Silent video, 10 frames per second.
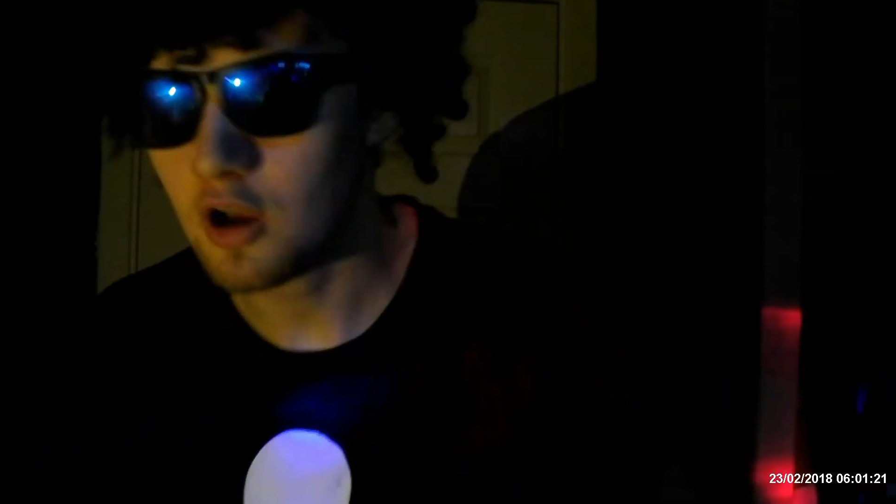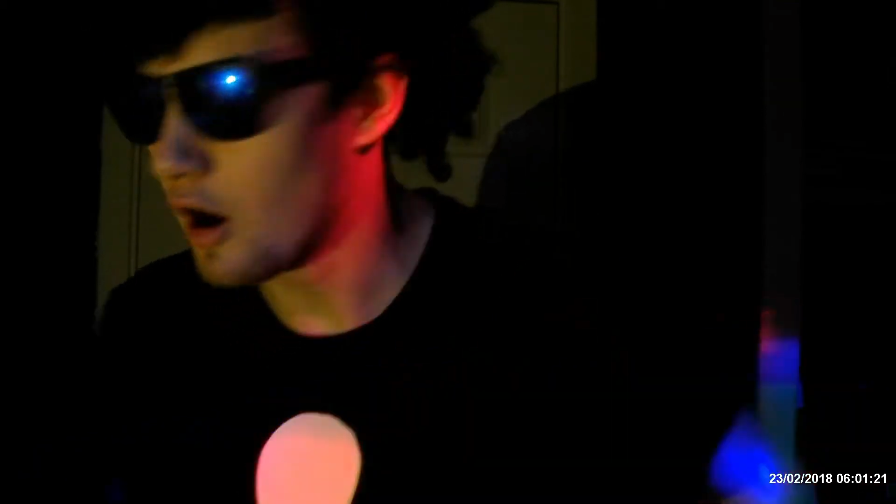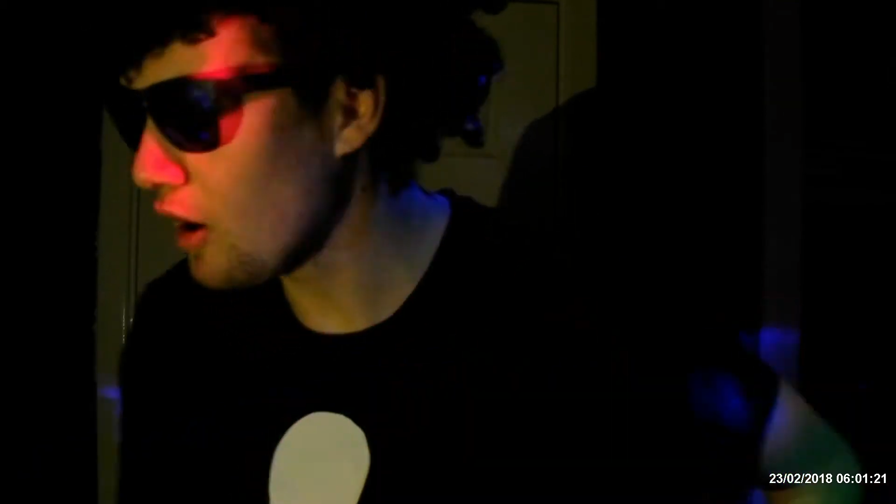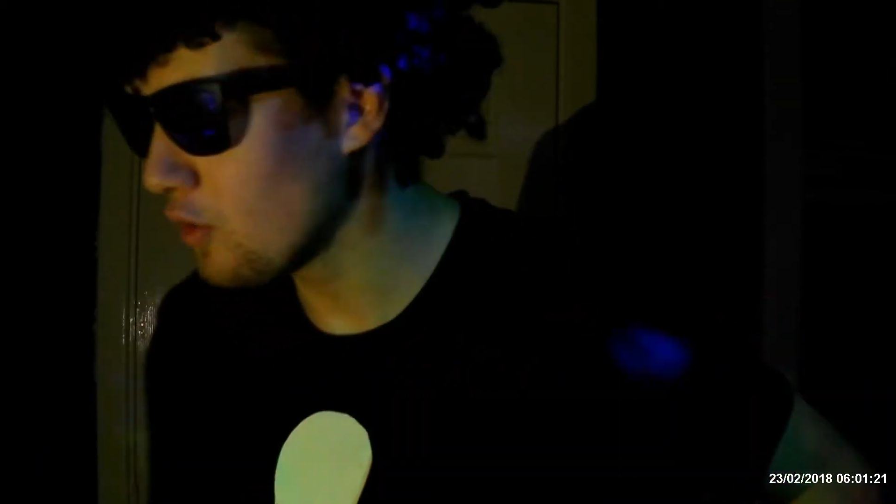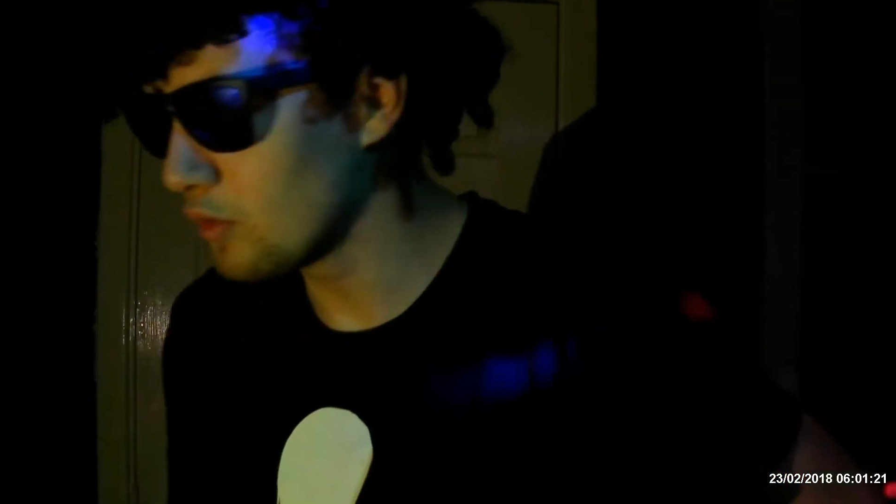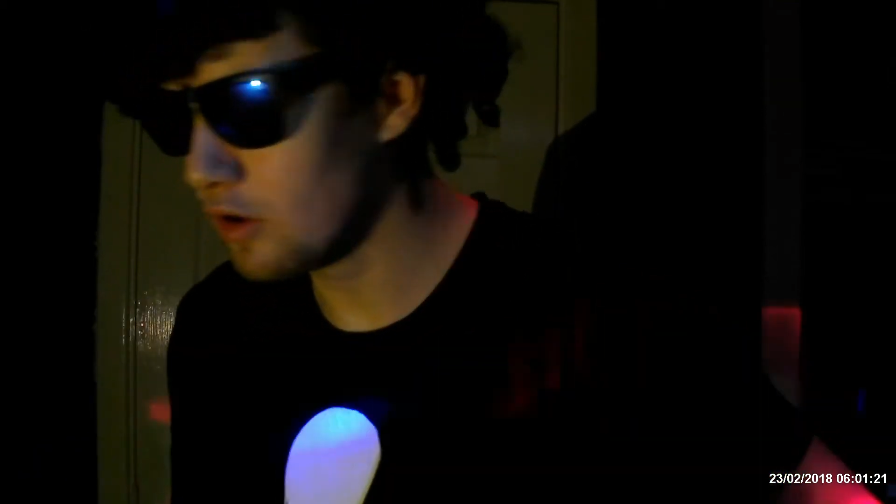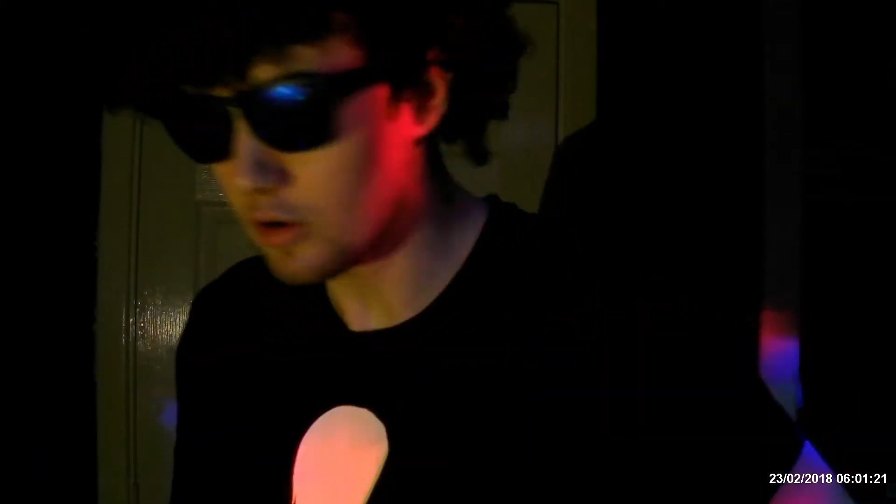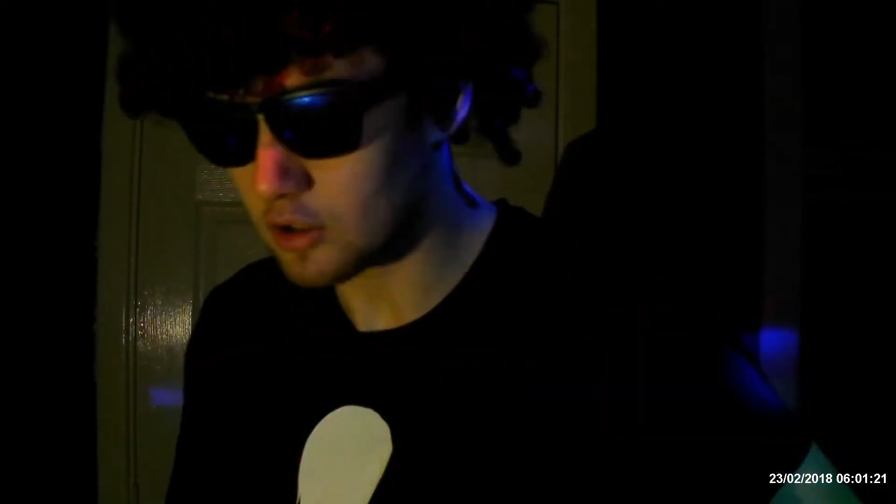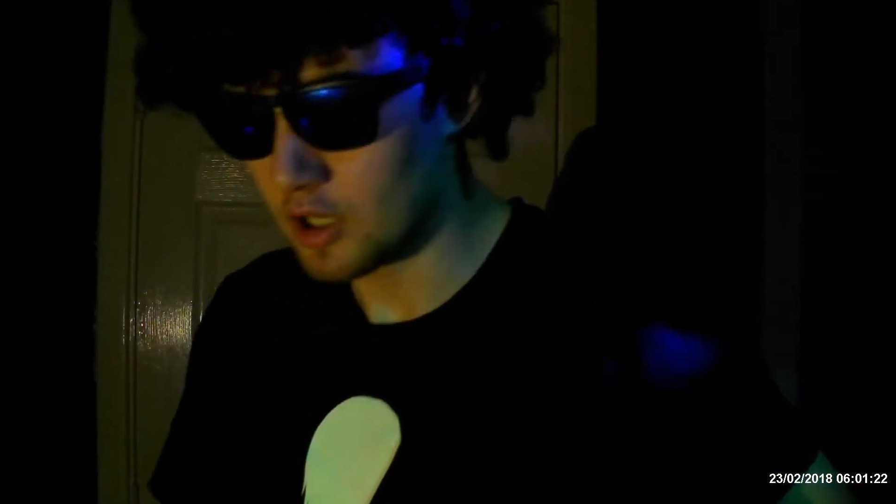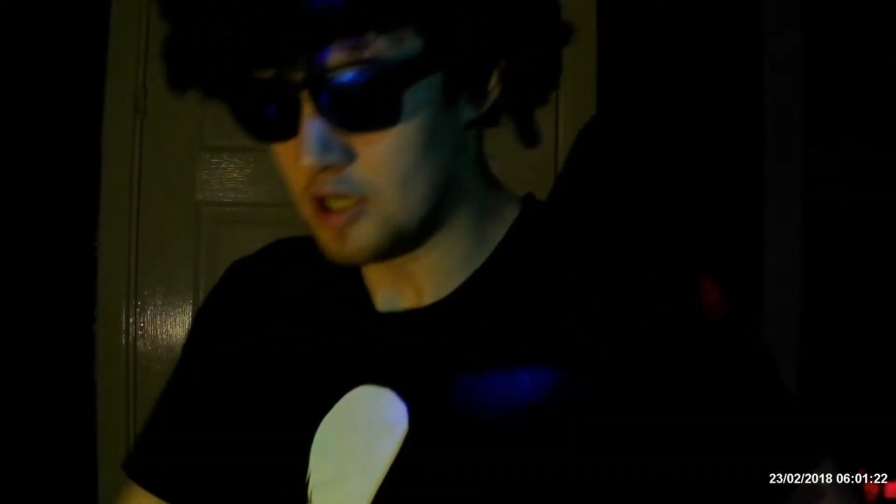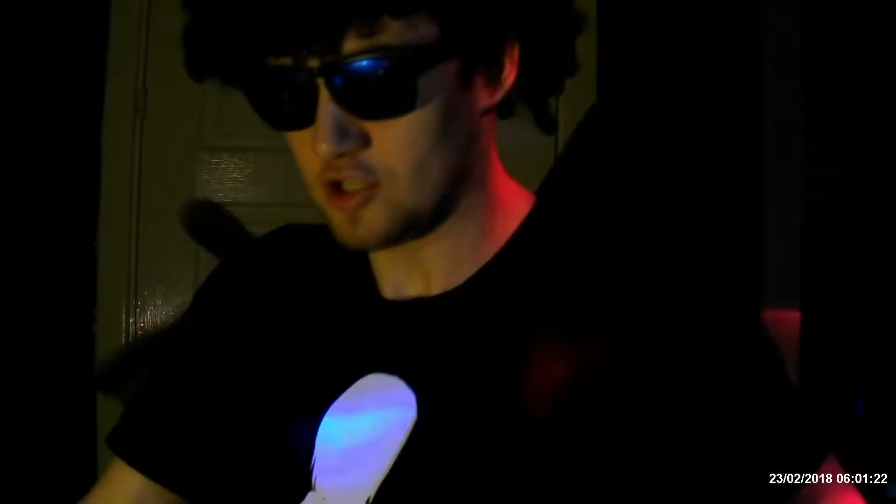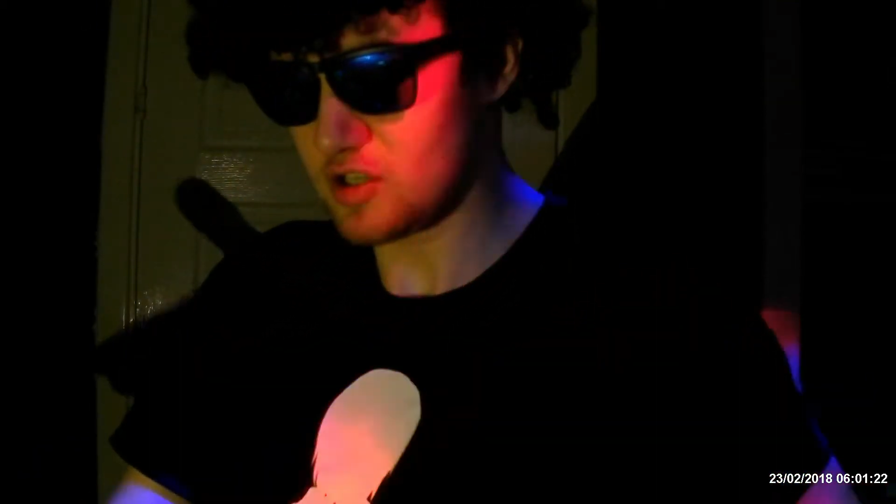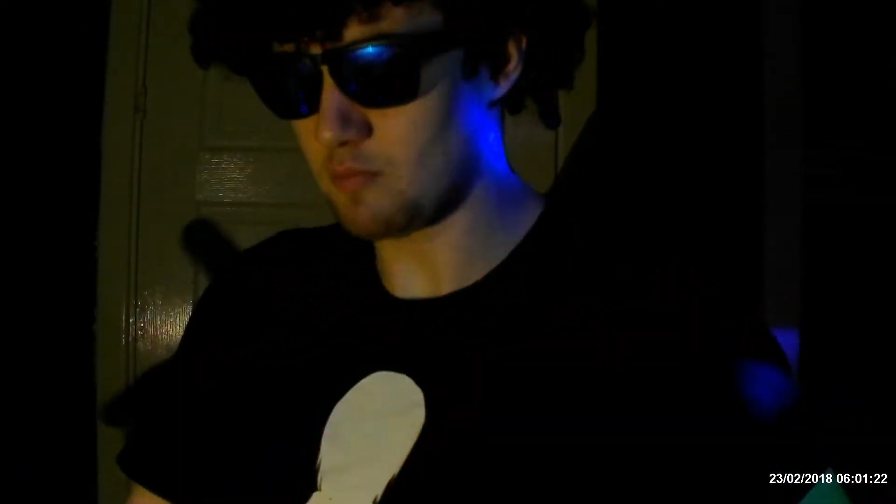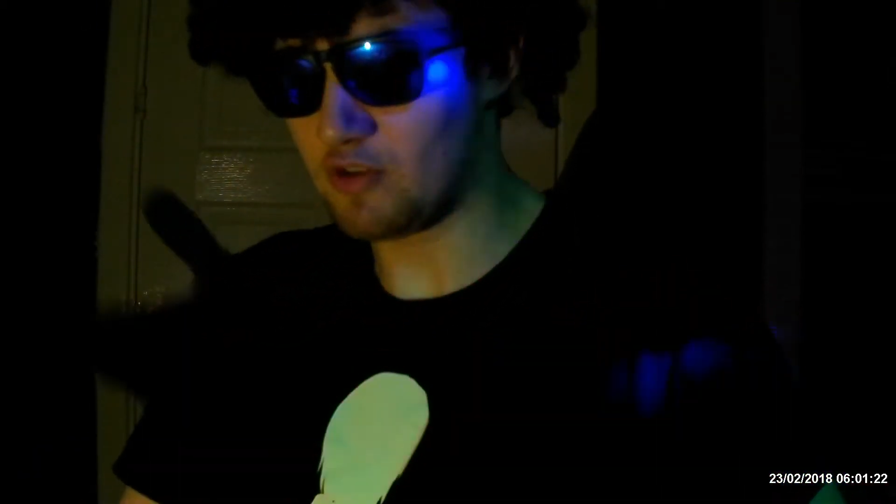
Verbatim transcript: oh look, someone